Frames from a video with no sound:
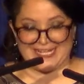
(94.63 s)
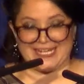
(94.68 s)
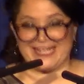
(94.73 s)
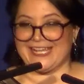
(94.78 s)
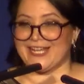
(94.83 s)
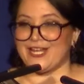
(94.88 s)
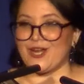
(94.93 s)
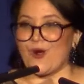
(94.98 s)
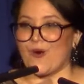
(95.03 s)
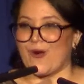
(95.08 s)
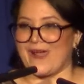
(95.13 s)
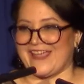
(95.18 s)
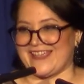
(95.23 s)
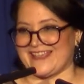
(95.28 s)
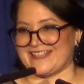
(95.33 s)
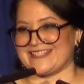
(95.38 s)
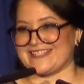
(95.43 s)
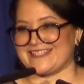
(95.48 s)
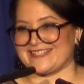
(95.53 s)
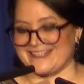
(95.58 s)
Y lo
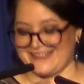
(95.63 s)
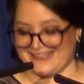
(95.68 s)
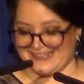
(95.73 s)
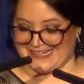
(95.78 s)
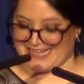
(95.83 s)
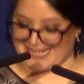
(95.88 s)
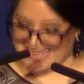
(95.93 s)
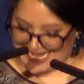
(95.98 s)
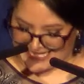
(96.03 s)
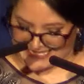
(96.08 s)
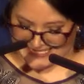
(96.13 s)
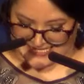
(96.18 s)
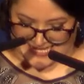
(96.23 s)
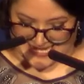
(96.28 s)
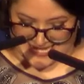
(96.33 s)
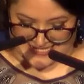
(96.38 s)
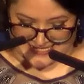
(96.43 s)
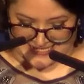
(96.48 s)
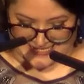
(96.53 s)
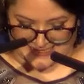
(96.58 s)
es.
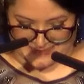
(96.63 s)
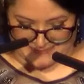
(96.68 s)
Gracias.